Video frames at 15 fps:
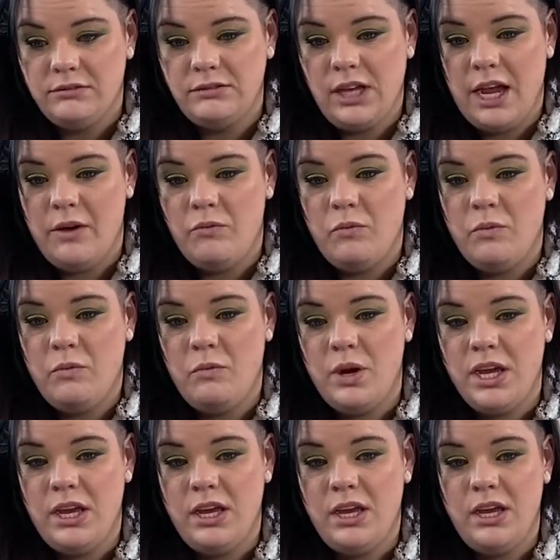and
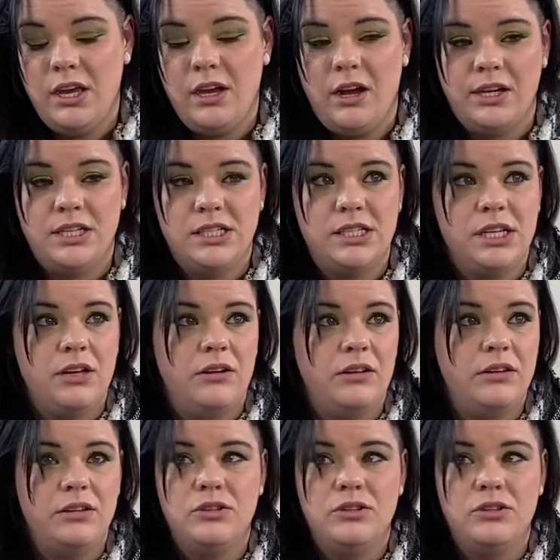we got to see all the